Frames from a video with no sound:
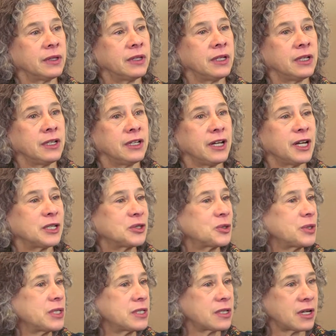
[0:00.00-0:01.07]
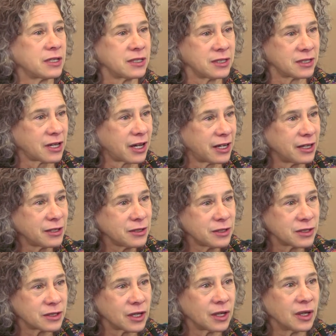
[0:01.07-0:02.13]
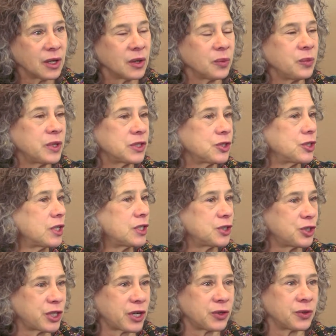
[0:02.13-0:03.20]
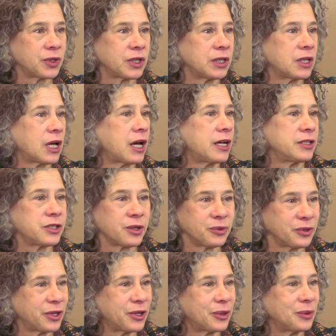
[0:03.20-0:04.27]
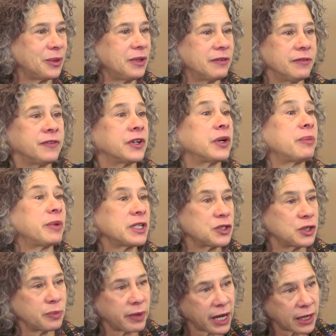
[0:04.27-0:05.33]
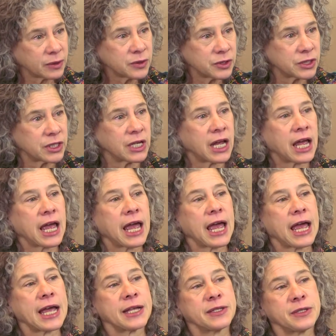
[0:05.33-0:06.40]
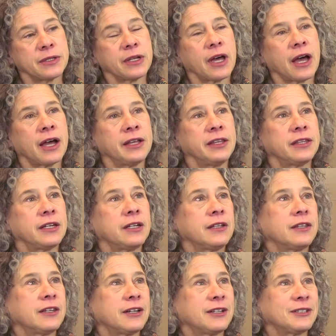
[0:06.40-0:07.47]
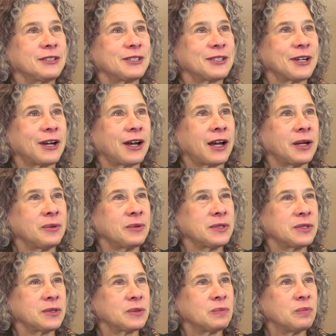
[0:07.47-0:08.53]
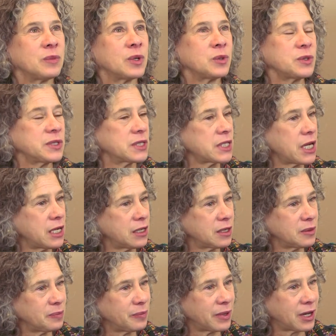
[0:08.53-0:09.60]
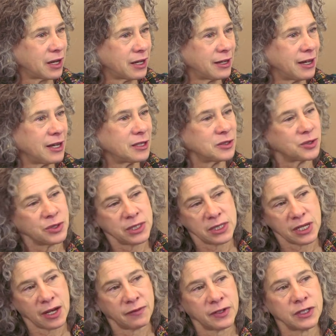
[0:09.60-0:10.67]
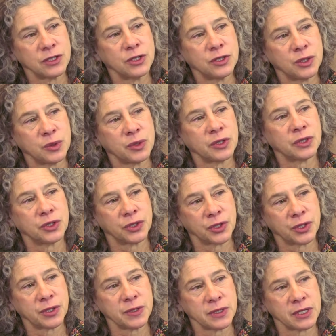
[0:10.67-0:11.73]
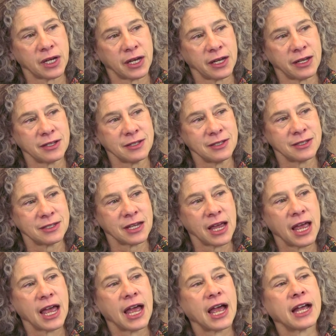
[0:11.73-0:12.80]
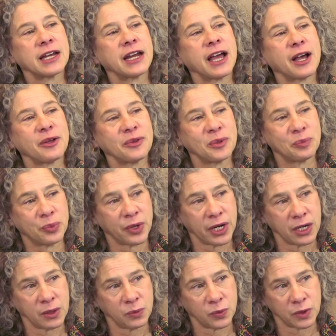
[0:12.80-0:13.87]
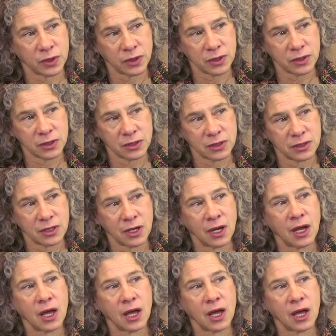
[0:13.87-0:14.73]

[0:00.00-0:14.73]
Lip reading: the entries on science, which in general I don't know very much about. And I think that I was most taken by entries having to do with neuroscience and how the brain works.